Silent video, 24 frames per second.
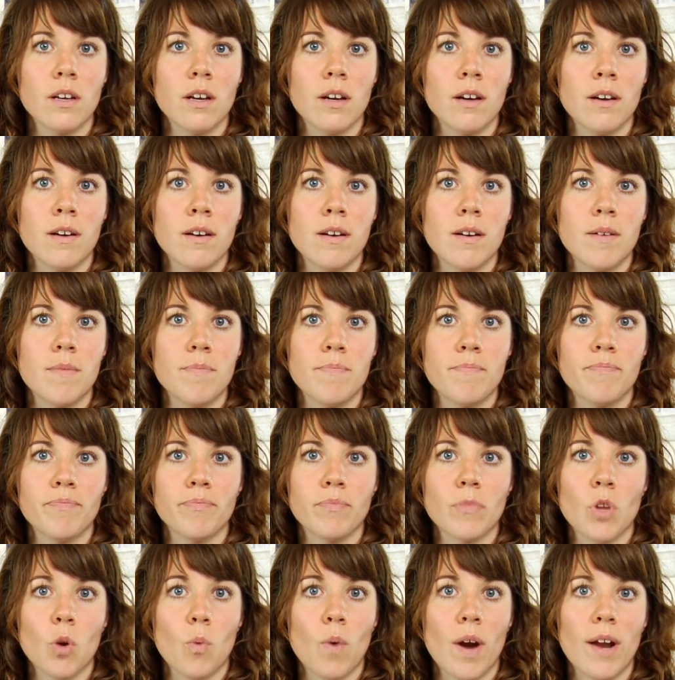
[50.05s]
um,
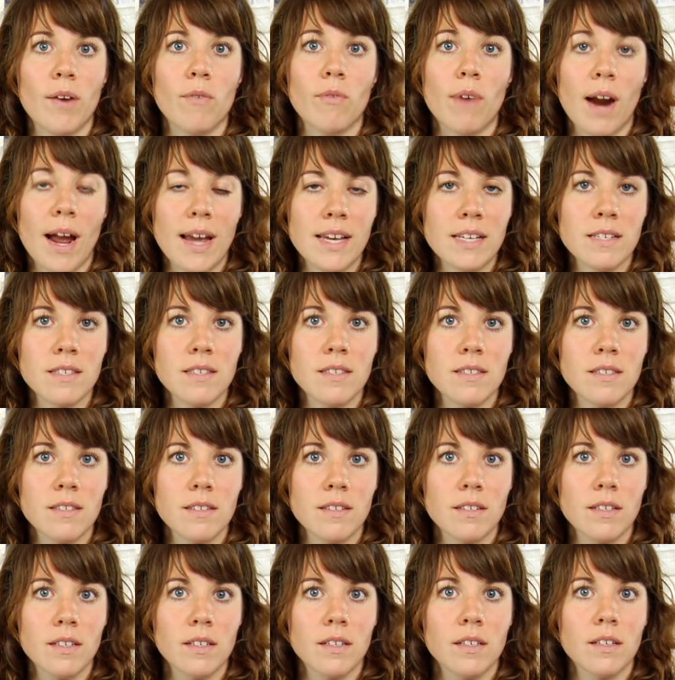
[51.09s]
white rice,
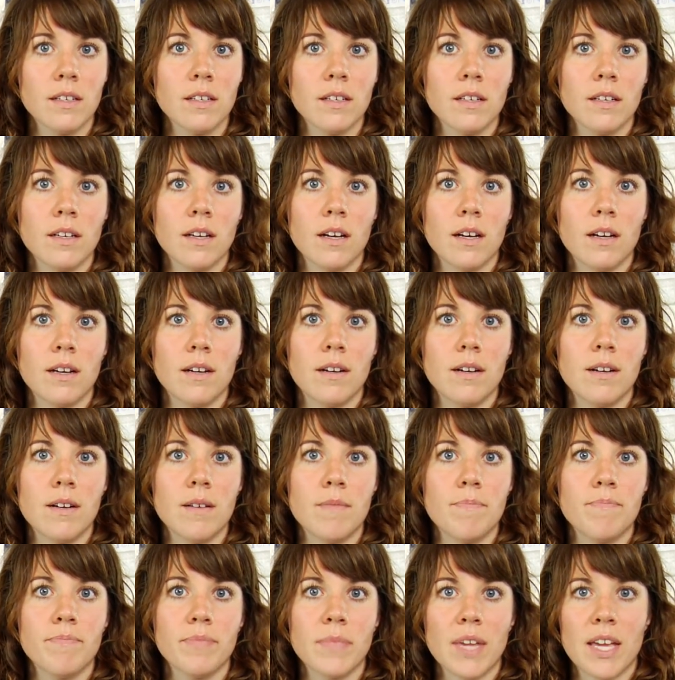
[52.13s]

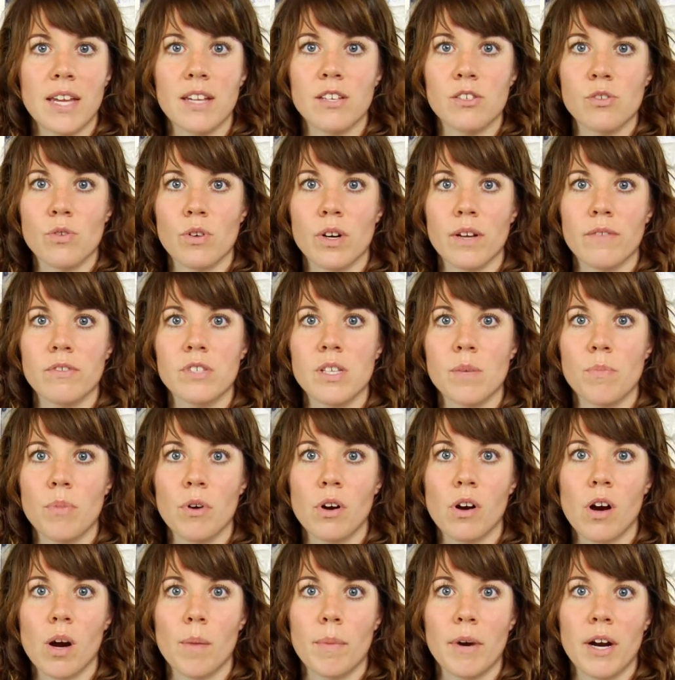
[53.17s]
um, any sort of simple
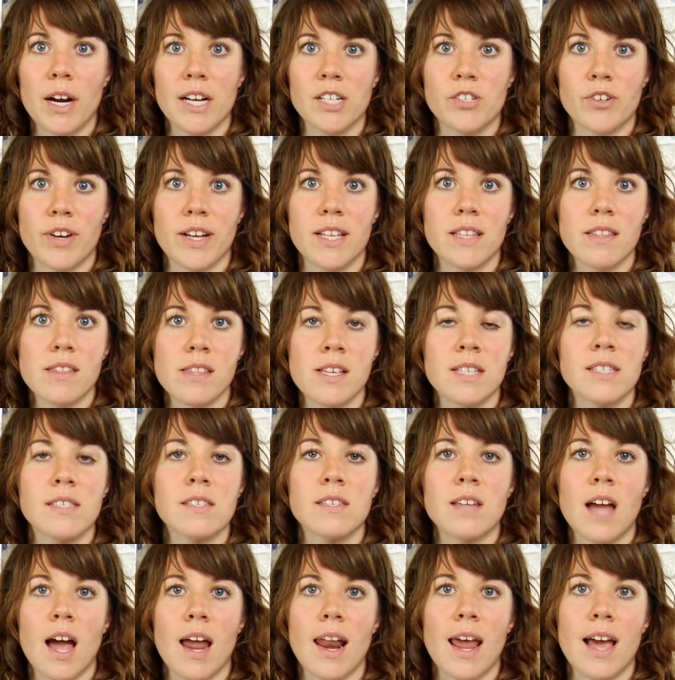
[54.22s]
carbohydrate that's
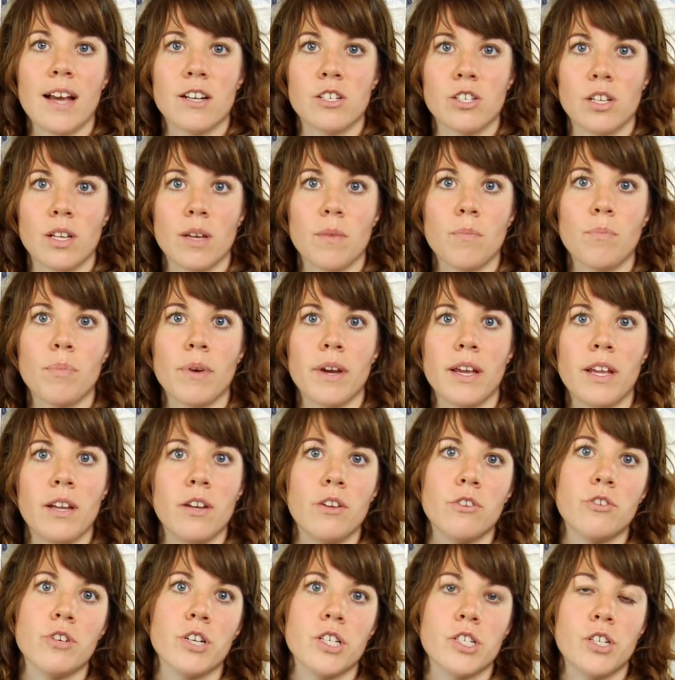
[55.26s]
not actually bringing
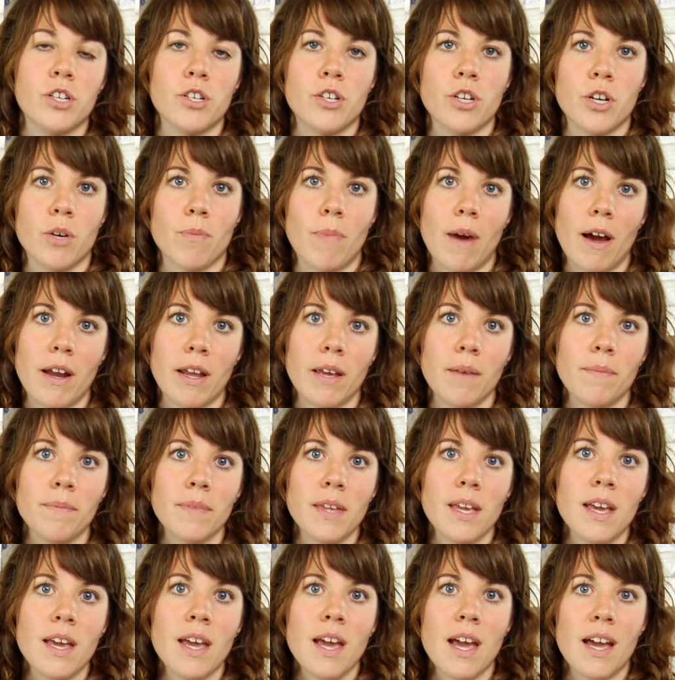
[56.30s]
nutrition to your body.
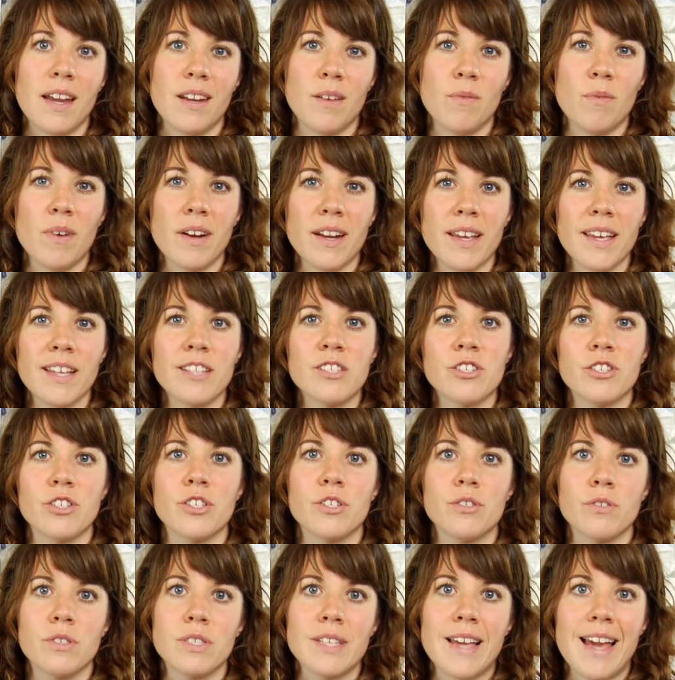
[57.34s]
And you want to
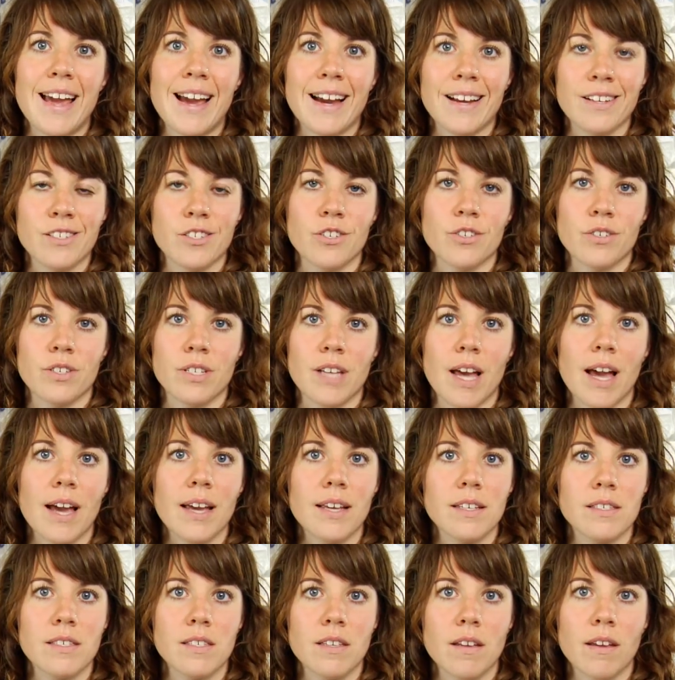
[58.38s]
introduce
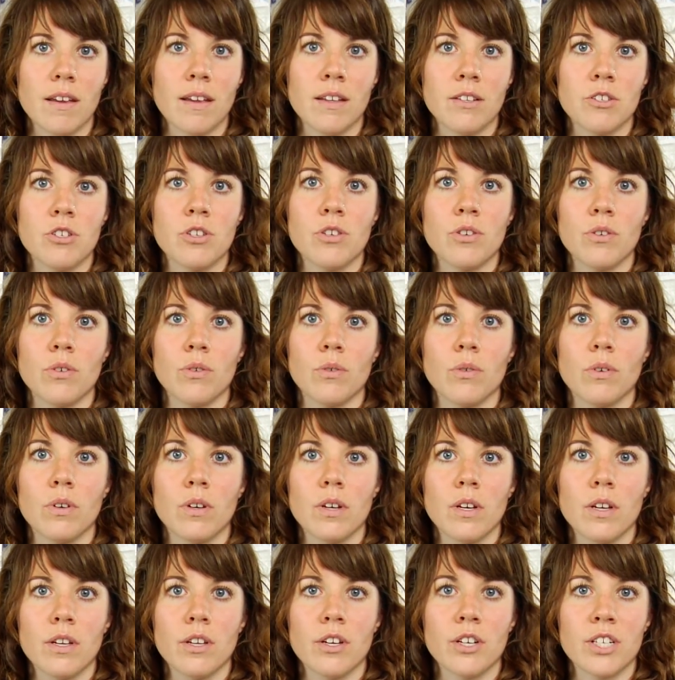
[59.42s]
exercise into
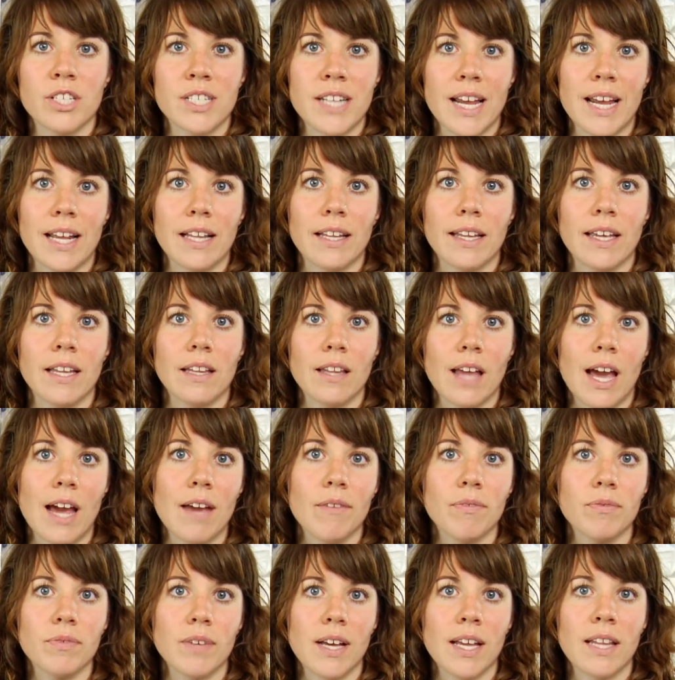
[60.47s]
your daily
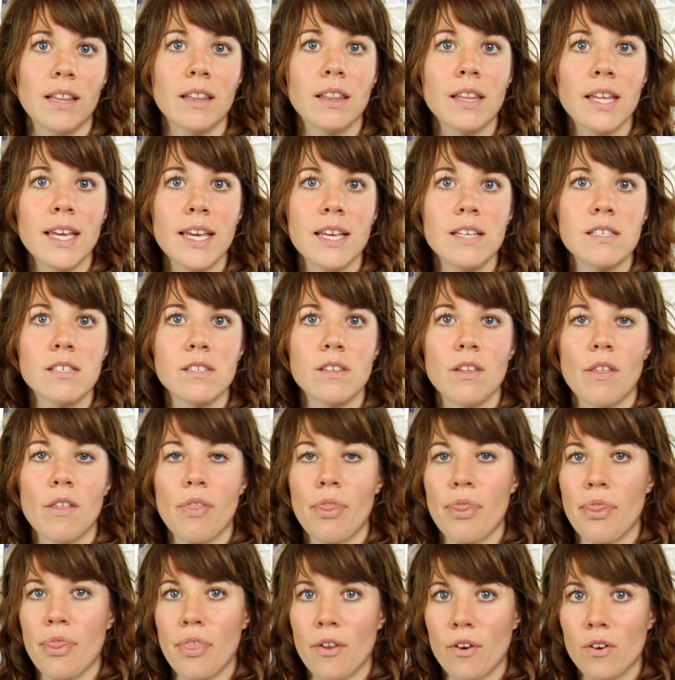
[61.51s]
life. At least
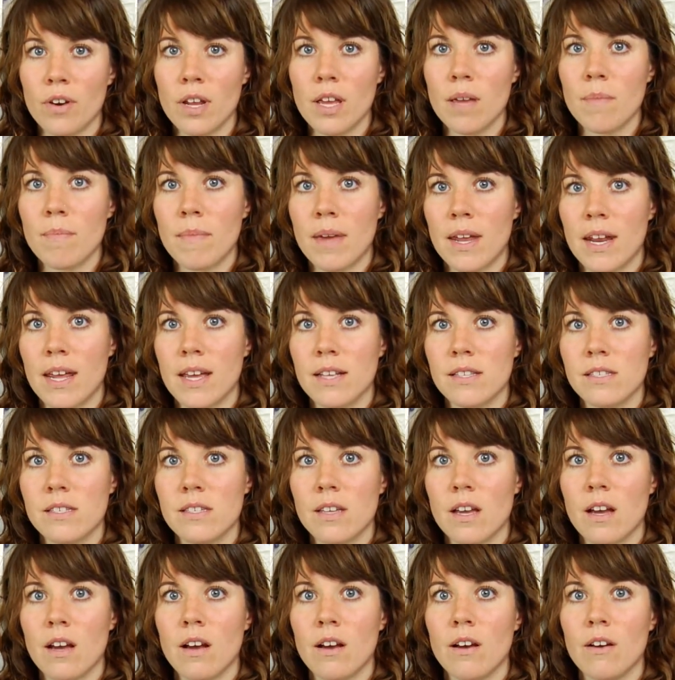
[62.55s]
30 minutes
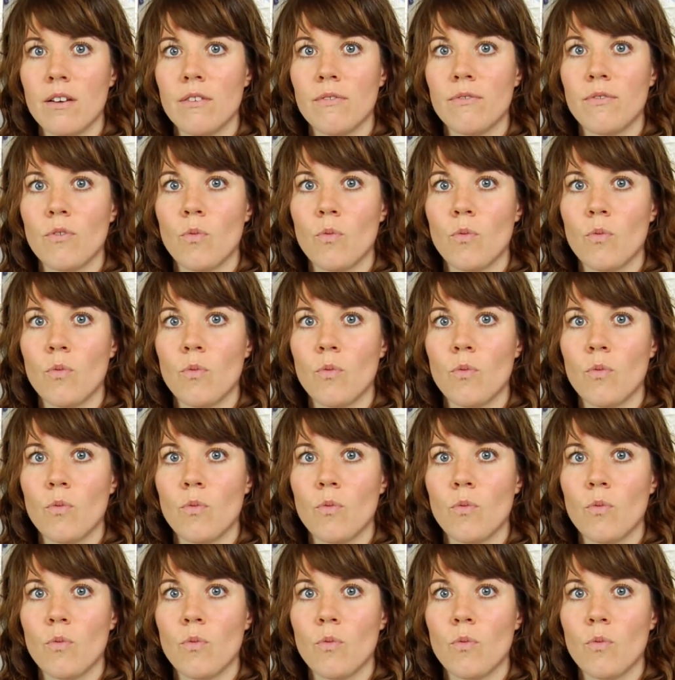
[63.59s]
of